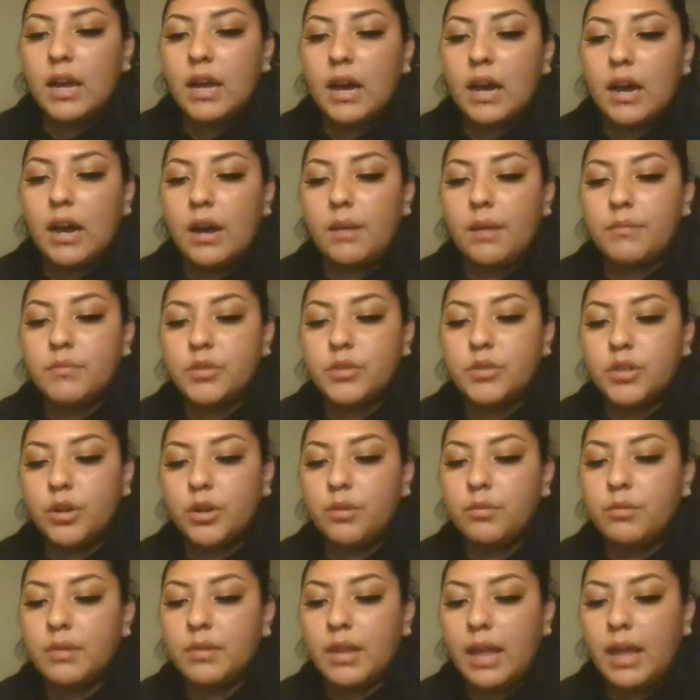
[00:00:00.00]

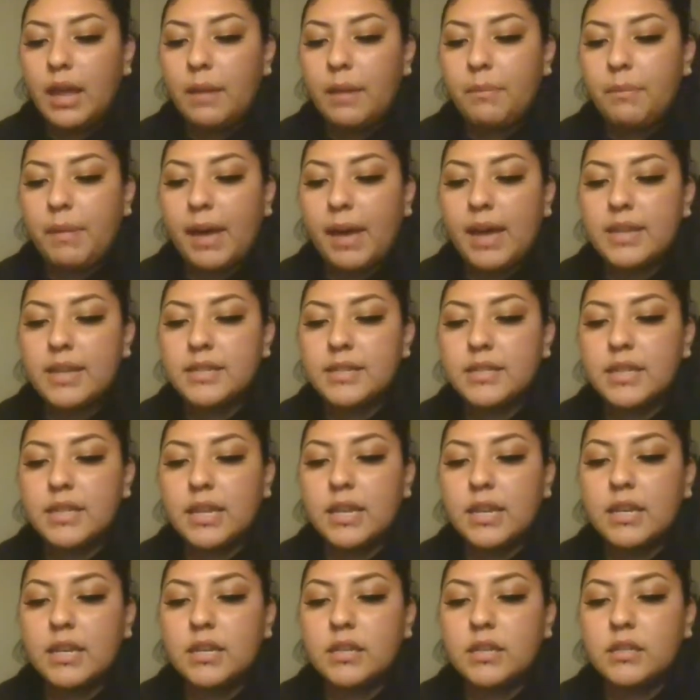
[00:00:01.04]
Don't let past
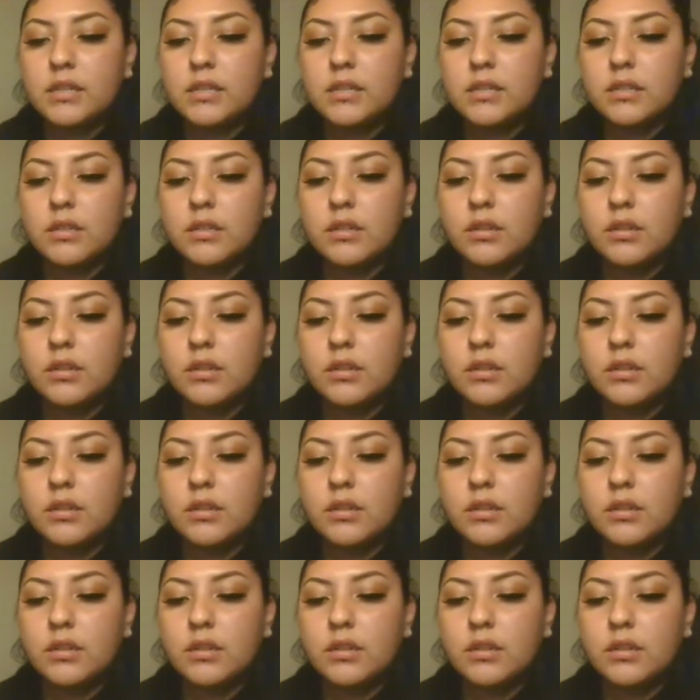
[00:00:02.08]
things,